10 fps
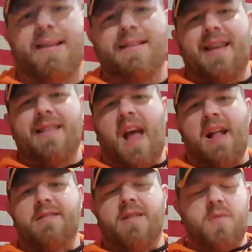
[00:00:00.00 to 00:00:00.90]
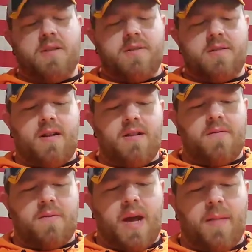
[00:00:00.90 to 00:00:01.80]
to say that's the original color
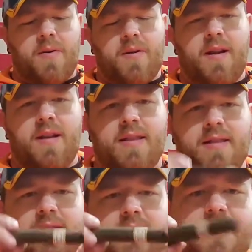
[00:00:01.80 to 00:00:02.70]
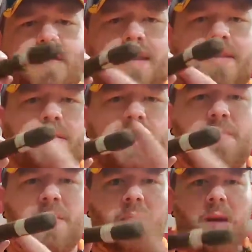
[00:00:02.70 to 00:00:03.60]
of the wrapper, and this is either
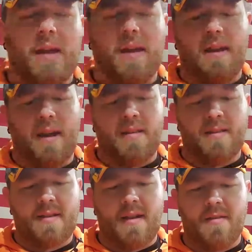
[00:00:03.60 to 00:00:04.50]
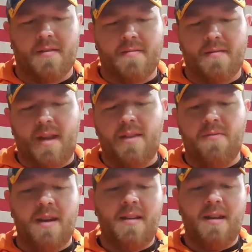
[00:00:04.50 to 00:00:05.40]
dipped or painted on this color. Either
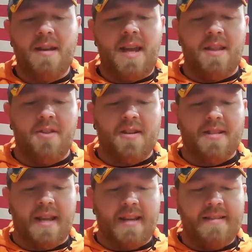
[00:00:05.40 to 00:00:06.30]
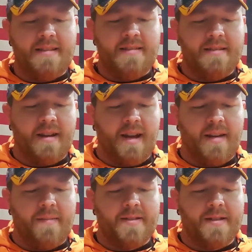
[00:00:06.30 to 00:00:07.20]
way, it looks nice.
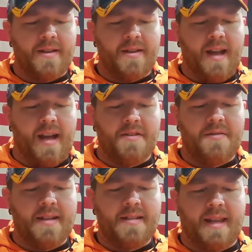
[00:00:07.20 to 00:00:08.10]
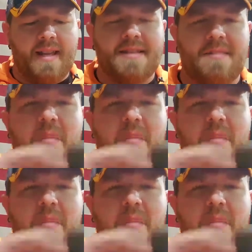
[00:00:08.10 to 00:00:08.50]
It's a good contrast against the